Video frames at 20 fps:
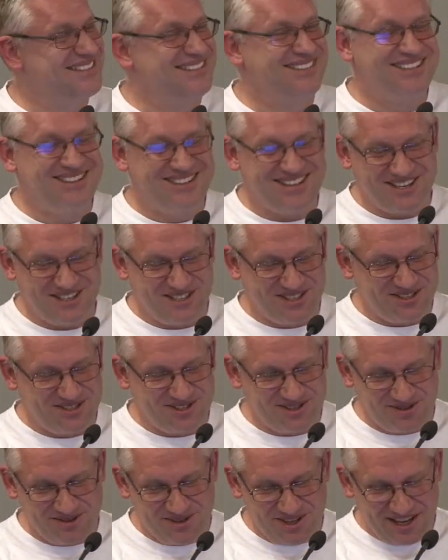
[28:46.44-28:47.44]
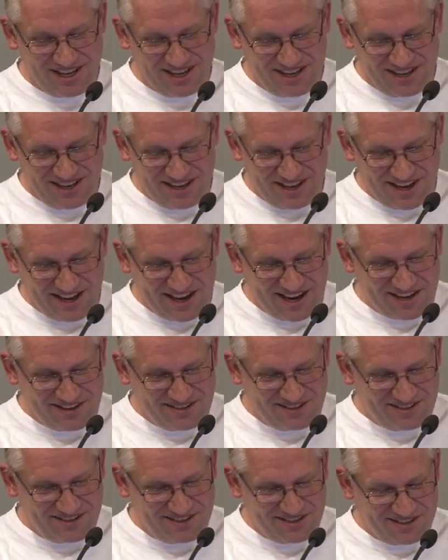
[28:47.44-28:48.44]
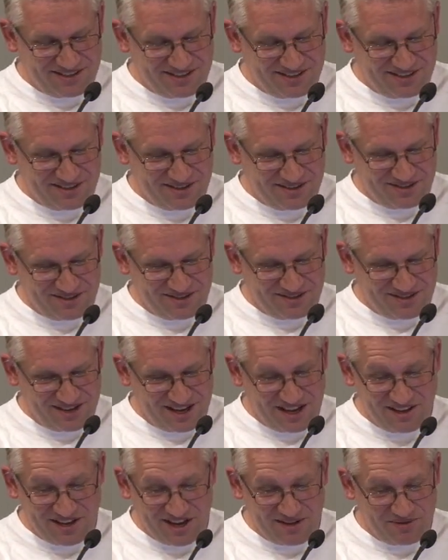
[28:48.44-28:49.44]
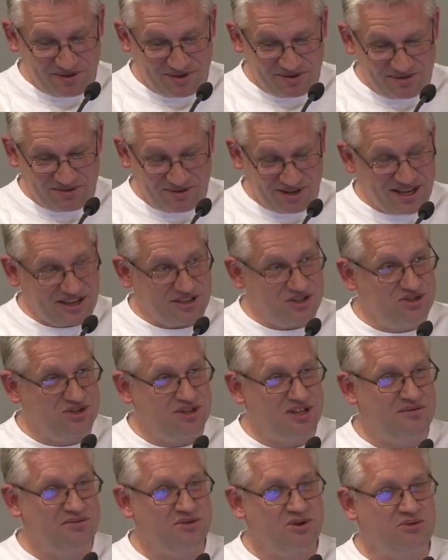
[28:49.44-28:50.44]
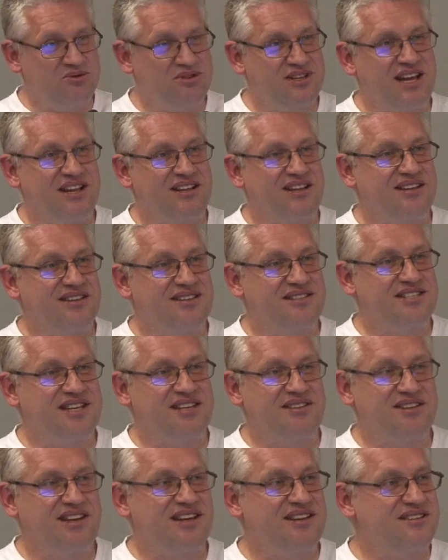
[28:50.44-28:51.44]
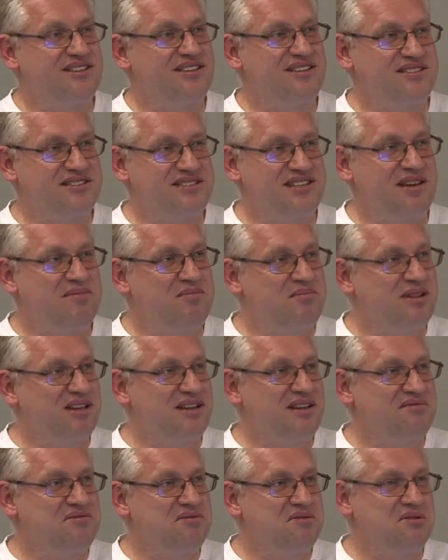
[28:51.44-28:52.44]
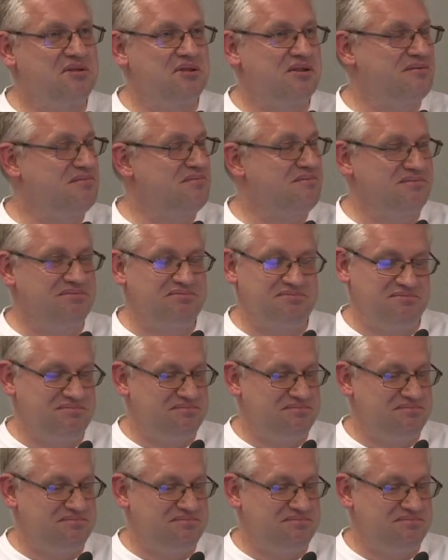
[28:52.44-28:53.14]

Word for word: that I like to do. And uh, I never actually wrote any Z80 assembly, nor